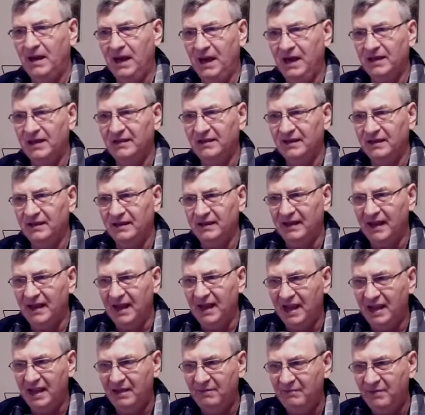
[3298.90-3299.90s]
In the
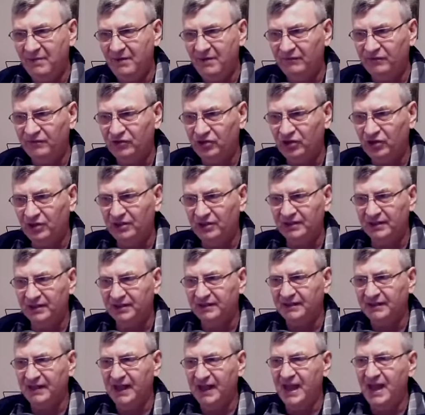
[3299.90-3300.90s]
name of
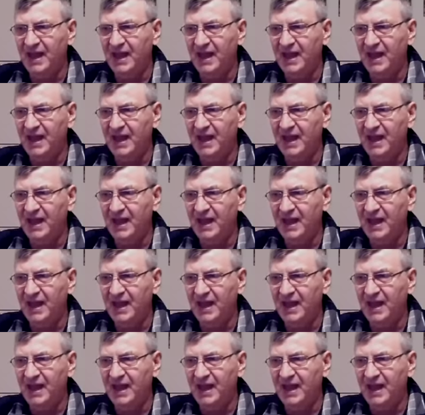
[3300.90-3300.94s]
Jesus,